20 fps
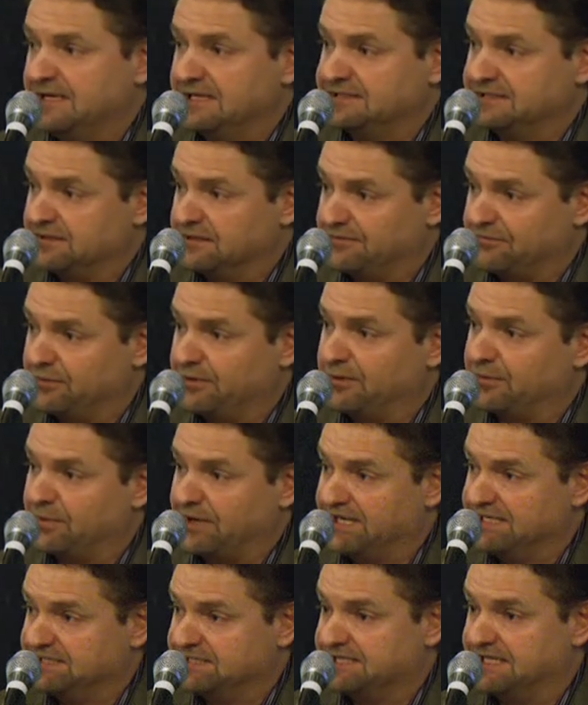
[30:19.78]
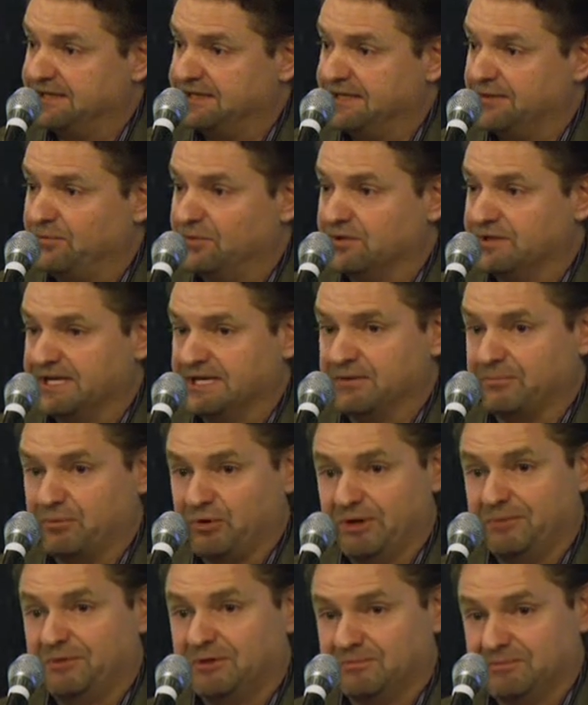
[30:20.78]
delivery rights, and they will get a
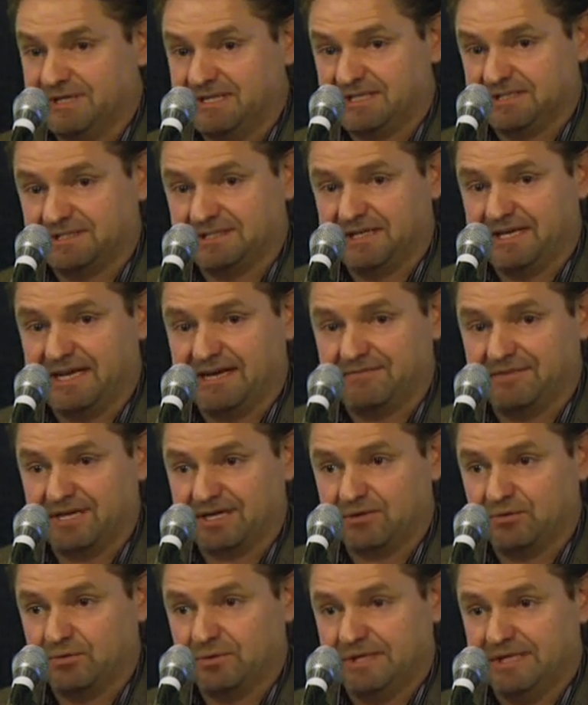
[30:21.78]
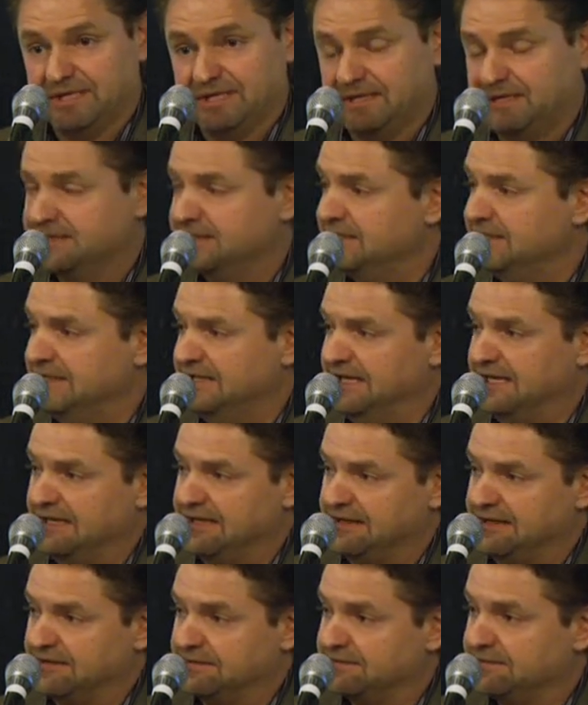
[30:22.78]
premium because they have equity
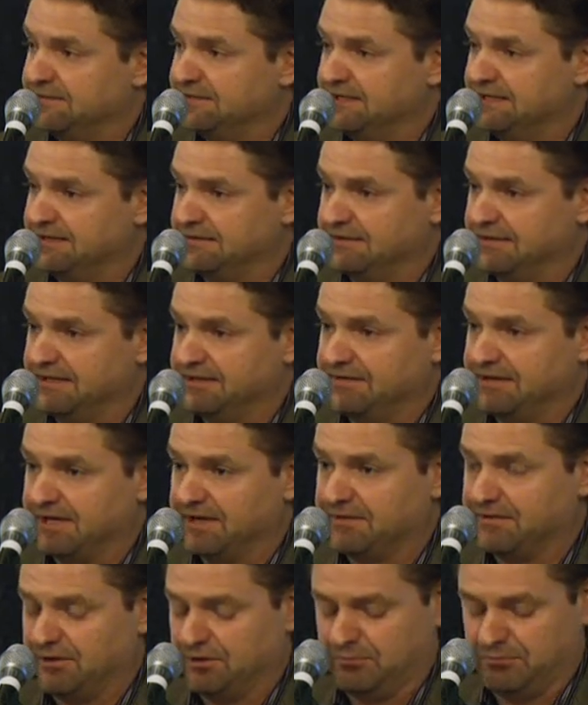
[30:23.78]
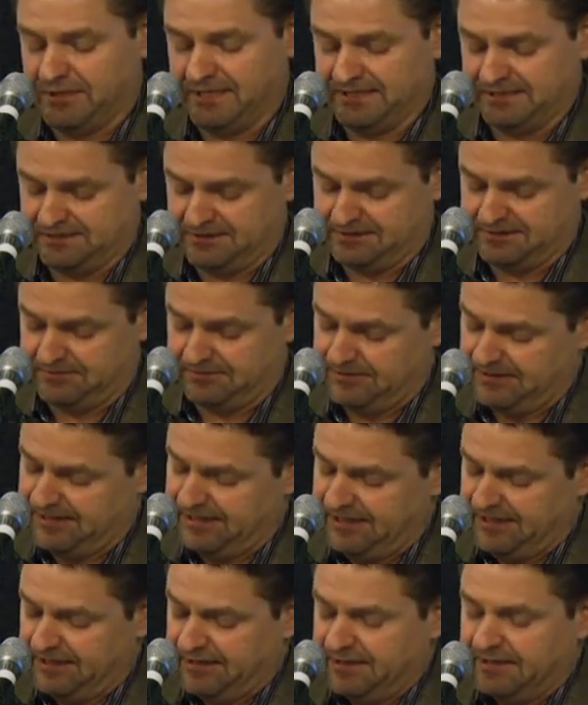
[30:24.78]
in the ethanol plant. So
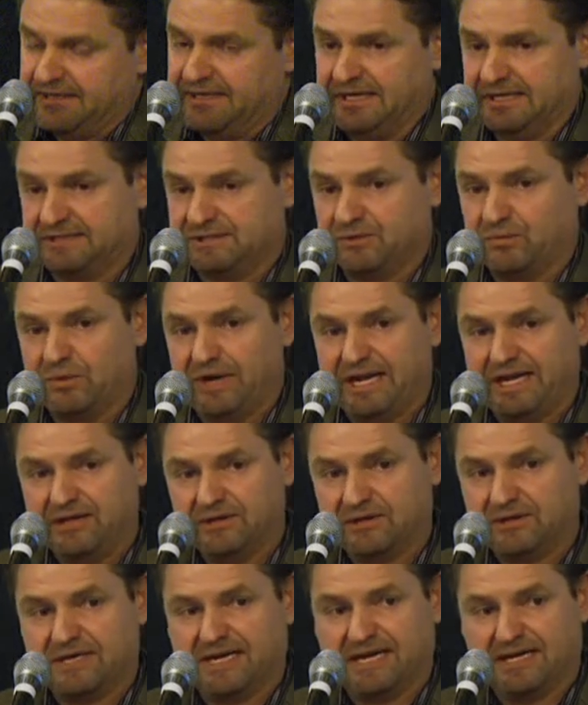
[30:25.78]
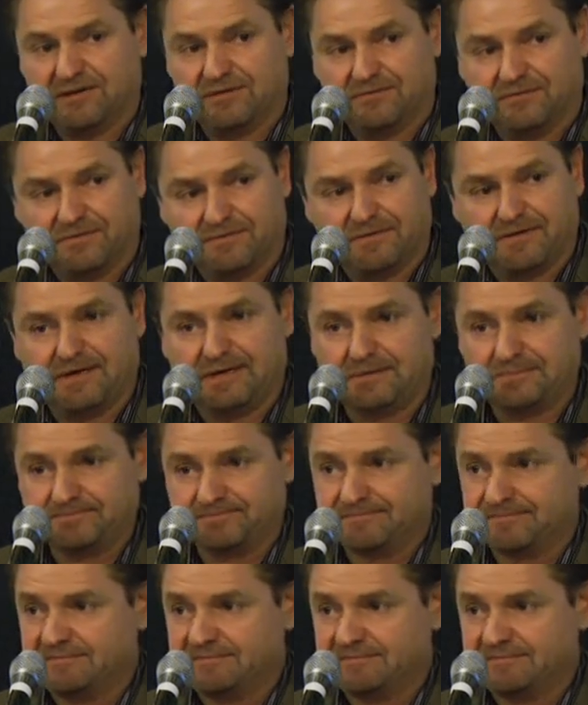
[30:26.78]
it's a way to kind of